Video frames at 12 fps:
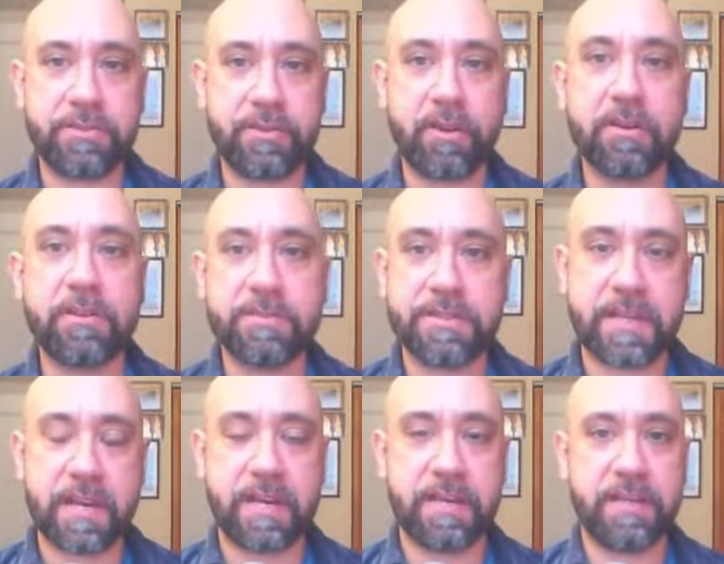darker
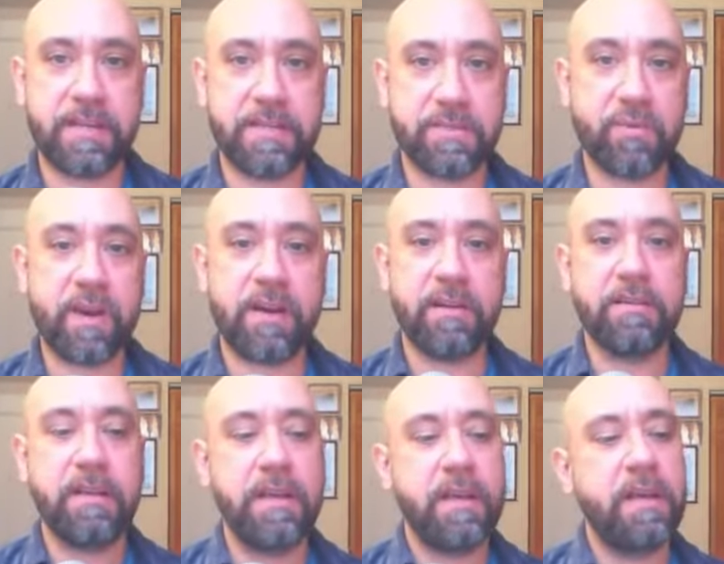side as well.
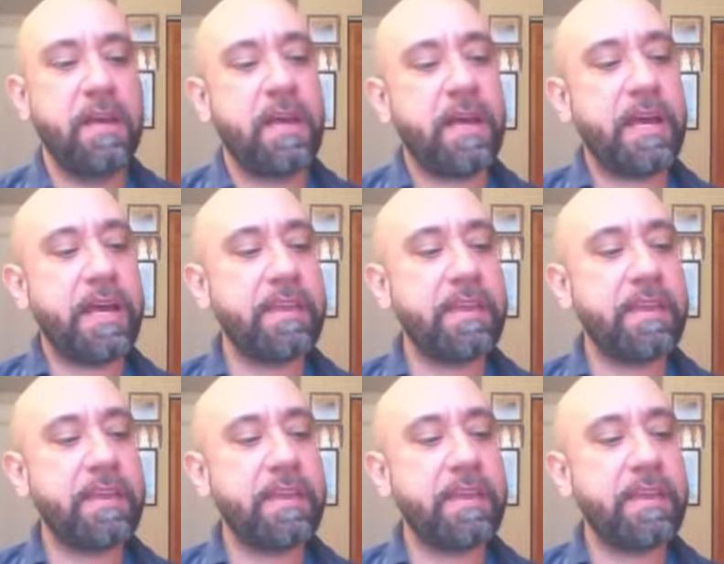And